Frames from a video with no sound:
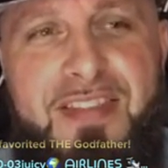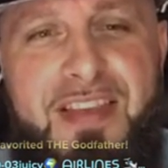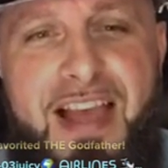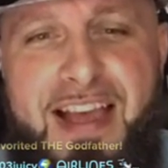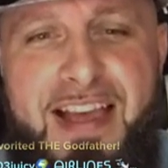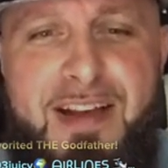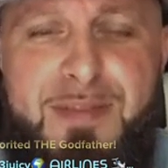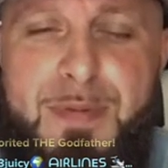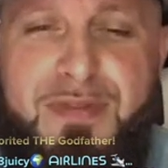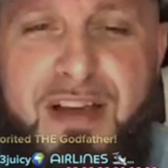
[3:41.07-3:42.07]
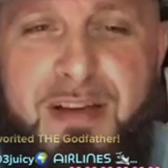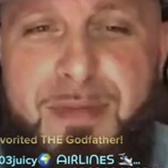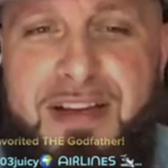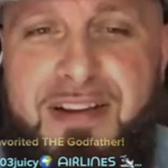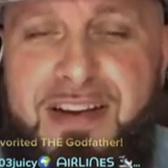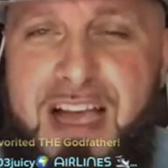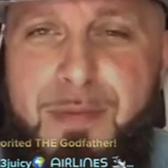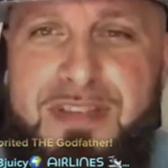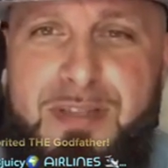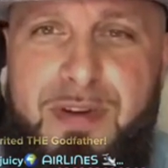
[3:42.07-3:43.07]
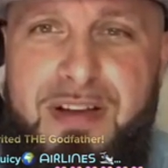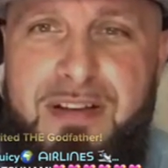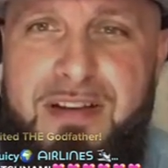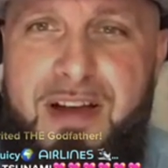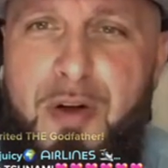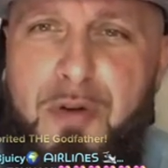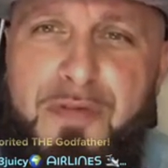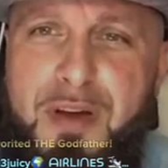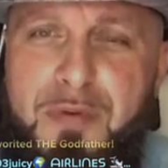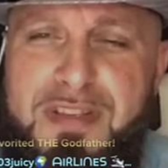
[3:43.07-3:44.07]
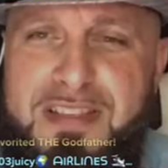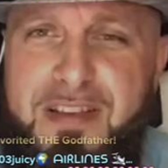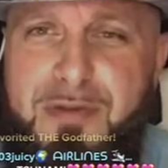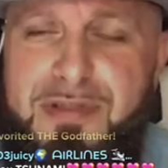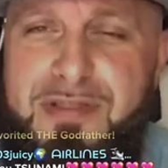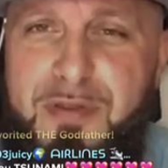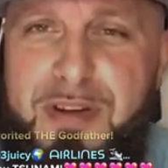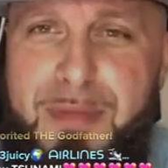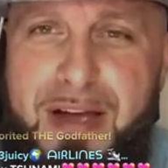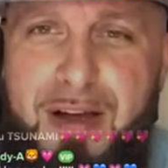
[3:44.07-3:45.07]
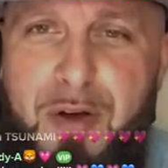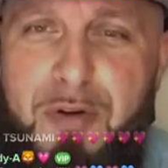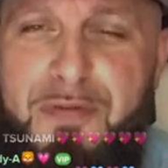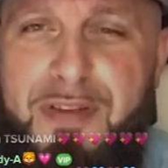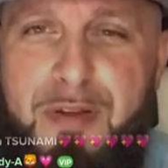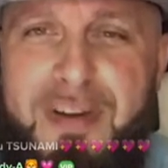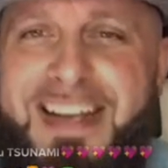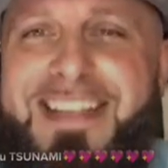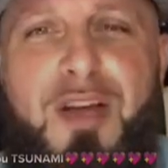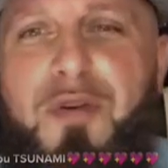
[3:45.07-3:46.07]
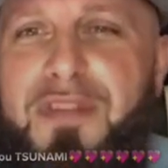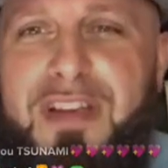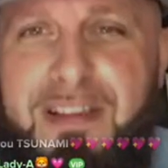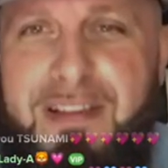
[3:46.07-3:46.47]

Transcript: hear people talk about here in the comments as well. Hoville. What's the whole story about Hoville? What is Hoville?